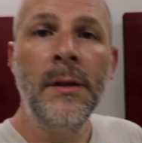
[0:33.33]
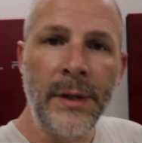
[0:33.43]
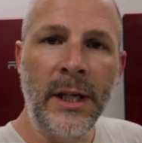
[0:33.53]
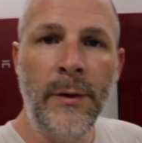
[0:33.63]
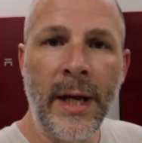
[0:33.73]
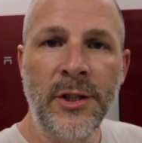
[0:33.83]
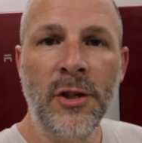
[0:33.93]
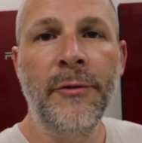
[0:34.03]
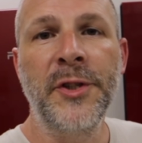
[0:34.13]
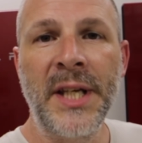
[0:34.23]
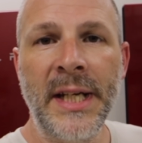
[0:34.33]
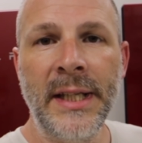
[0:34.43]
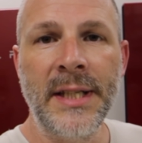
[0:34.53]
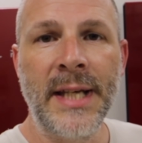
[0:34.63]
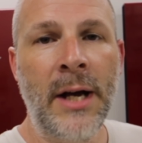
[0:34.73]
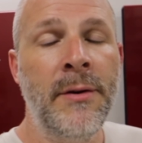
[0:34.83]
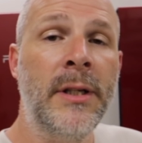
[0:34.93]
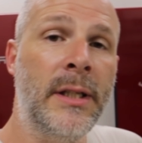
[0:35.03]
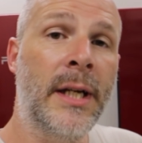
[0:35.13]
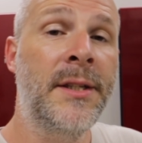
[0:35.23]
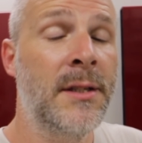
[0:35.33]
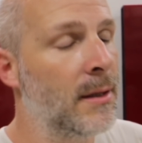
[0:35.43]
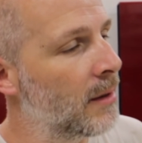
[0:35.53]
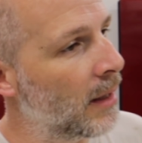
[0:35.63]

Thank you Hansshow for sending these out. Yes,